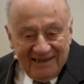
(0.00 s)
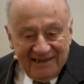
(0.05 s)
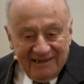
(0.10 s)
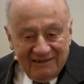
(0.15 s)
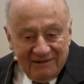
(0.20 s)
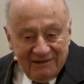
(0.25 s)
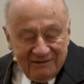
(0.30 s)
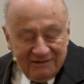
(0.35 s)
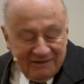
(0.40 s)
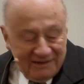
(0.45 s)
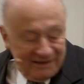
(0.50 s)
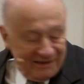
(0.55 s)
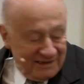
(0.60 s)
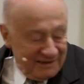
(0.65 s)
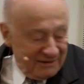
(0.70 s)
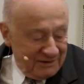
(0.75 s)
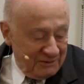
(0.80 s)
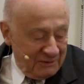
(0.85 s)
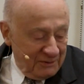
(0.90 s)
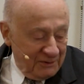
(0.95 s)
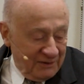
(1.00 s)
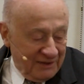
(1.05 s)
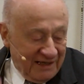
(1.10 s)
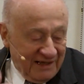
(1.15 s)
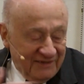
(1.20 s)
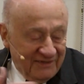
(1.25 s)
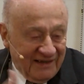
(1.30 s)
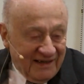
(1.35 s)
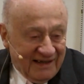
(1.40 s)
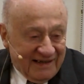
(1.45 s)
and she said, Izzy, will you
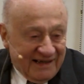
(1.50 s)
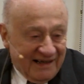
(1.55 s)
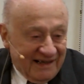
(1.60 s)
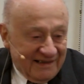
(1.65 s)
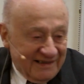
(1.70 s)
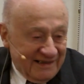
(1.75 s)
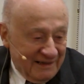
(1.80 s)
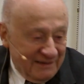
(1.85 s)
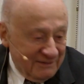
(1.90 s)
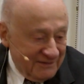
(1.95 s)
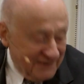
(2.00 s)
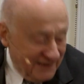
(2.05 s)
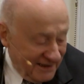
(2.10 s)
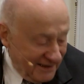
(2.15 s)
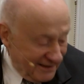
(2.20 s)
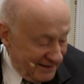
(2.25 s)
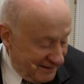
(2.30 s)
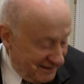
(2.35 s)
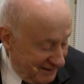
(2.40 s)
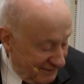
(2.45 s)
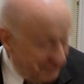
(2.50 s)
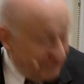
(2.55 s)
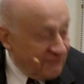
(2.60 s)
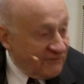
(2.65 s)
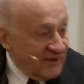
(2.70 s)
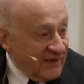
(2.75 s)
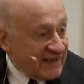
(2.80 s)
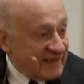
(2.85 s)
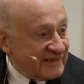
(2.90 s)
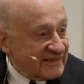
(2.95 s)
get that goddamn sign
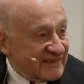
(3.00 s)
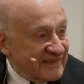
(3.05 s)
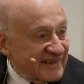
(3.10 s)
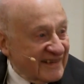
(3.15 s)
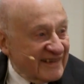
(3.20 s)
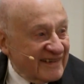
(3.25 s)
fixed?